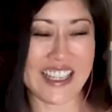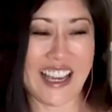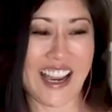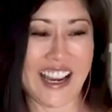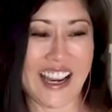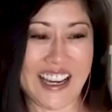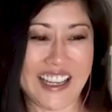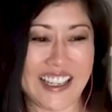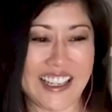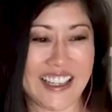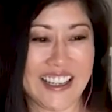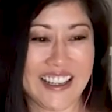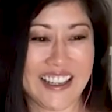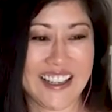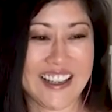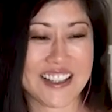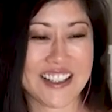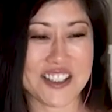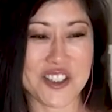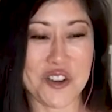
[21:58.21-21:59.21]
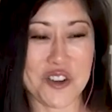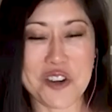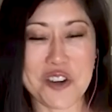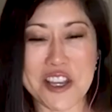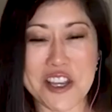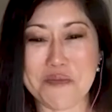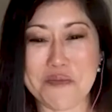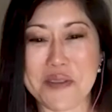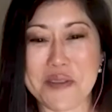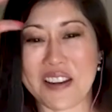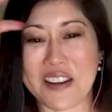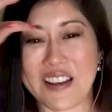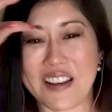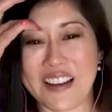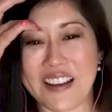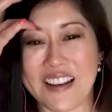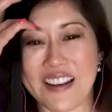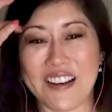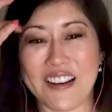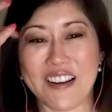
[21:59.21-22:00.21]
And so we had
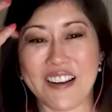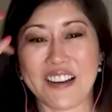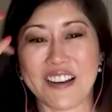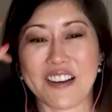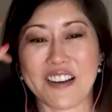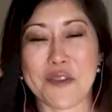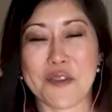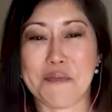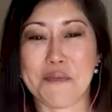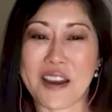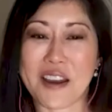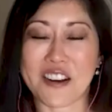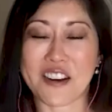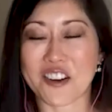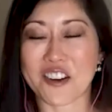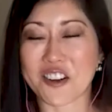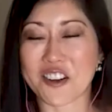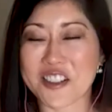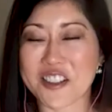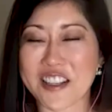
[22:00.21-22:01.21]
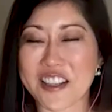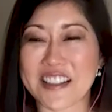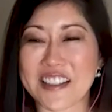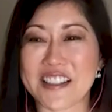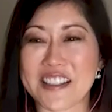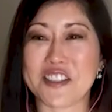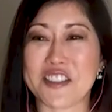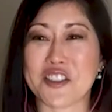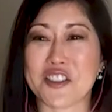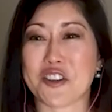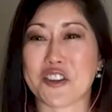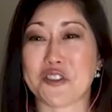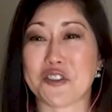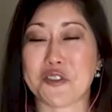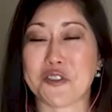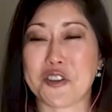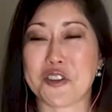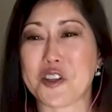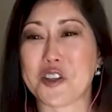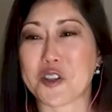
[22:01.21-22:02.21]
been competitors against each other
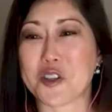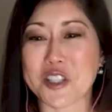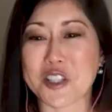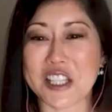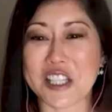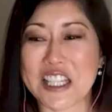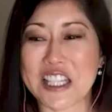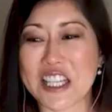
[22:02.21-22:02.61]
for years and